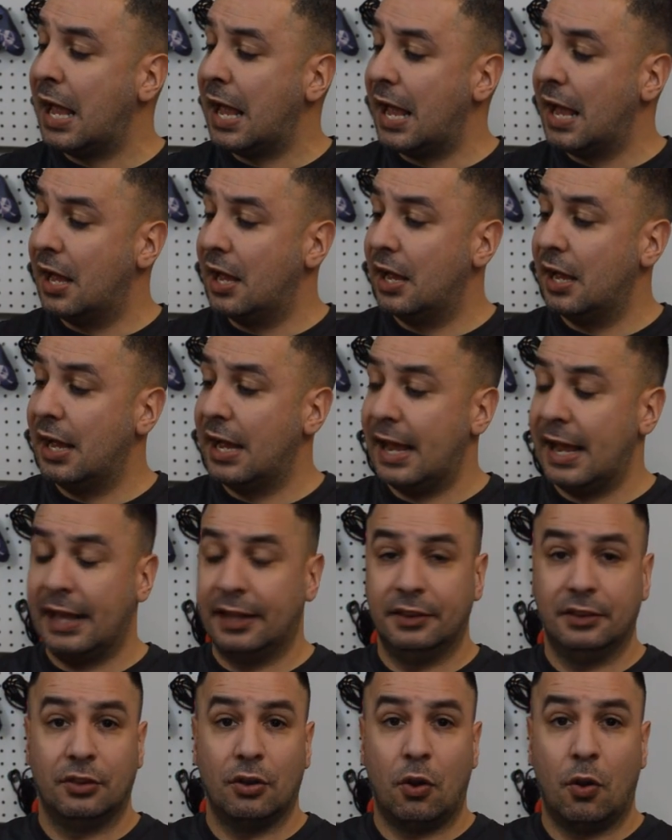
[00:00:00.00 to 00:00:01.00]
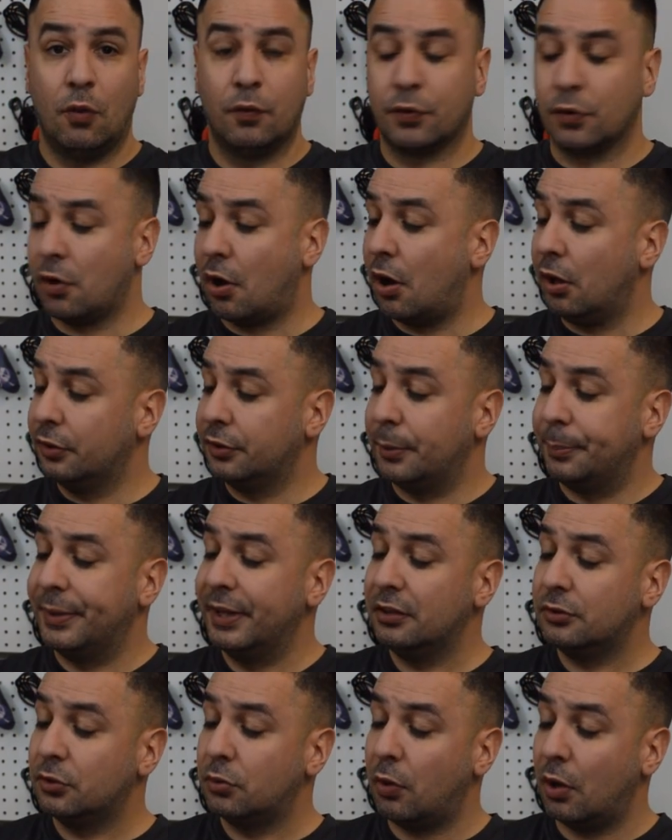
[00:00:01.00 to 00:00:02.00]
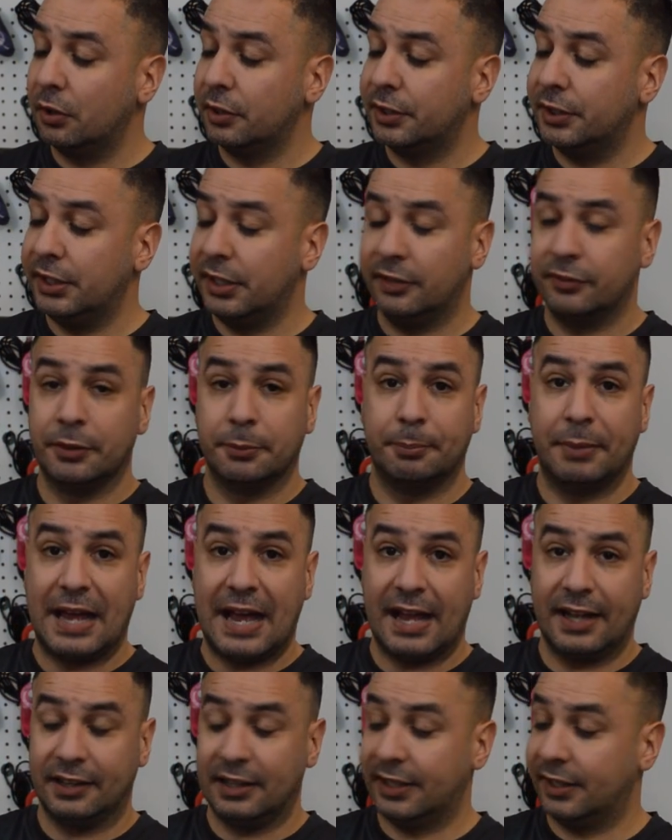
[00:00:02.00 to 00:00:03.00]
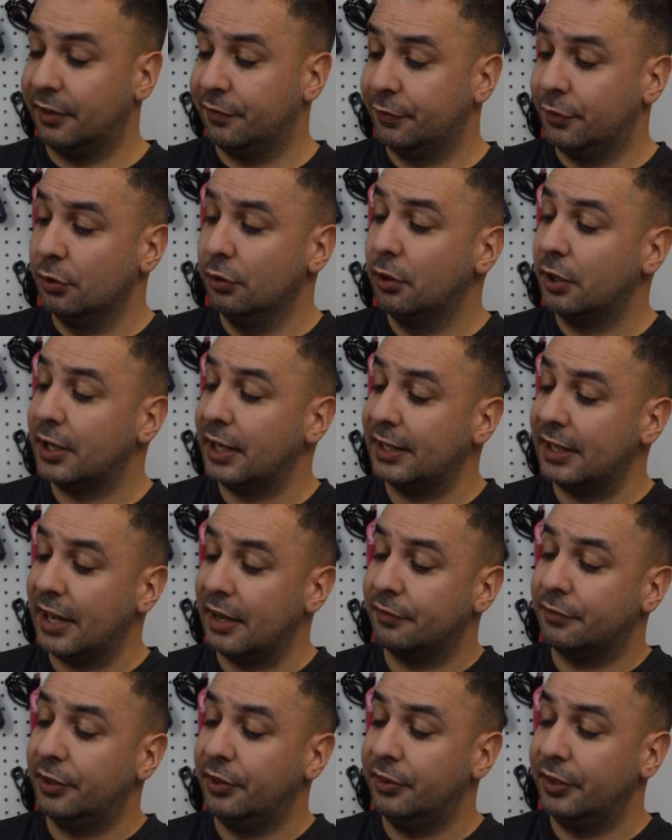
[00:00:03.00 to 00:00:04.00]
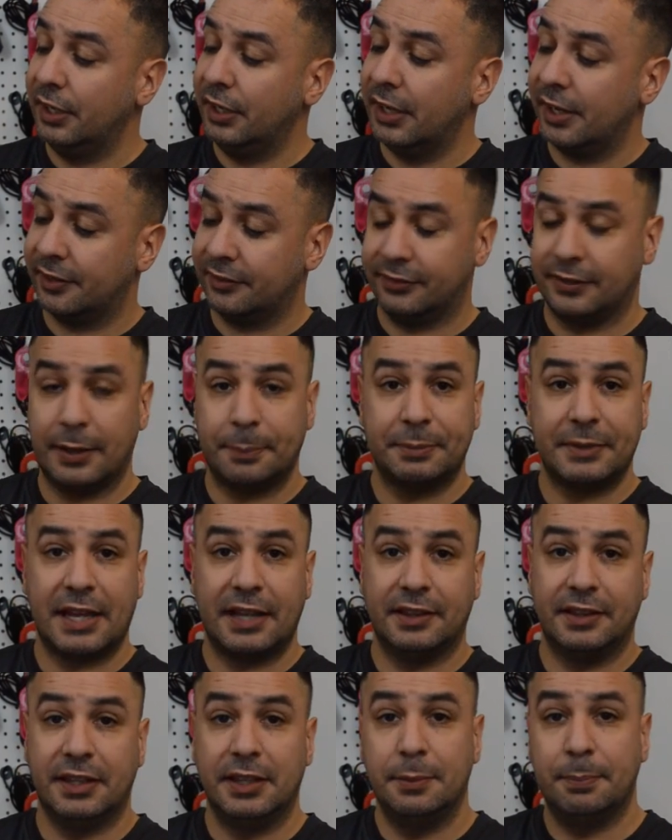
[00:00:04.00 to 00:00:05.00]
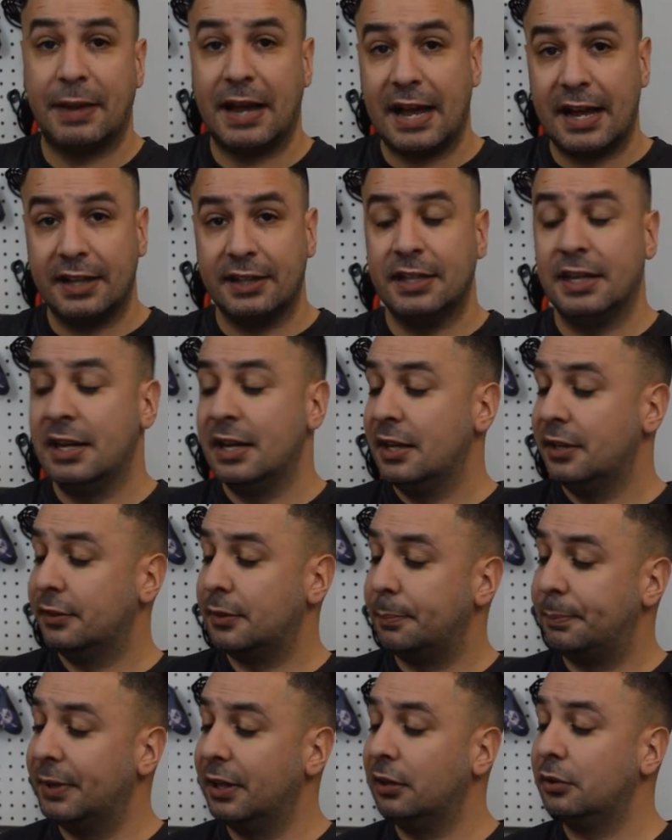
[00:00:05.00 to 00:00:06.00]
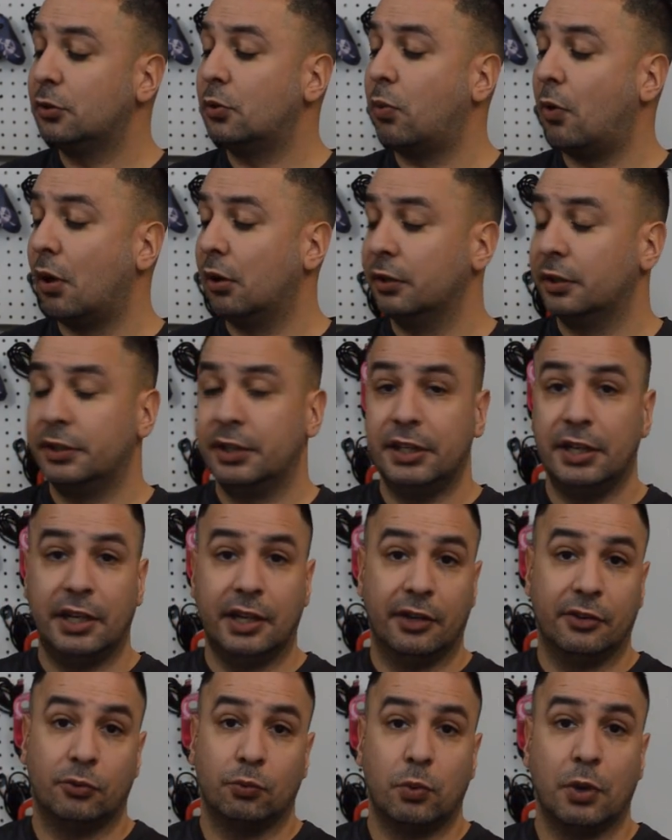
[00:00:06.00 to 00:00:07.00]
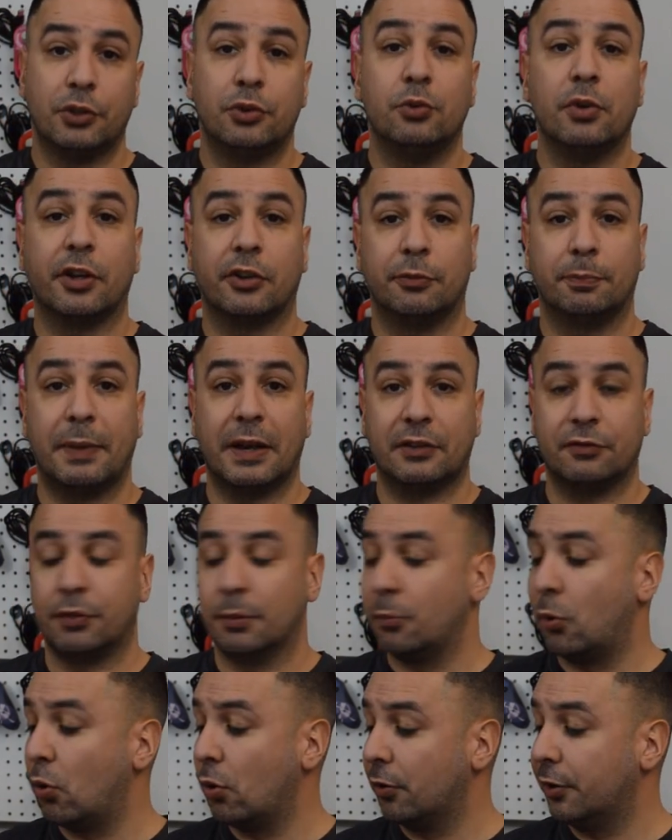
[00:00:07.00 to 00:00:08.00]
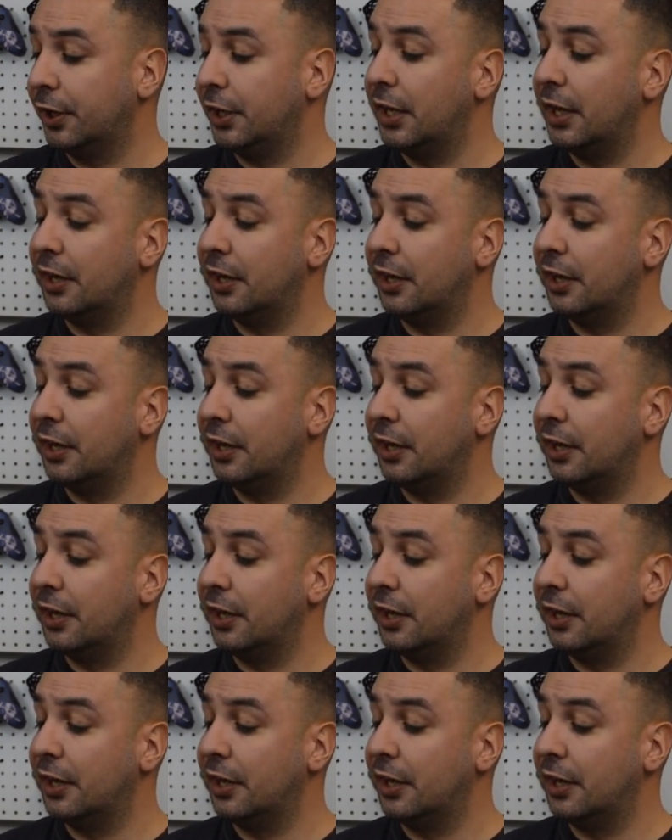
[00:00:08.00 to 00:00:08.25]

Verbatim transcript: Uh, and overall, the build quality isn't bad. Like if you look at everything except that D-pad, the build quality is what you expect from Hori.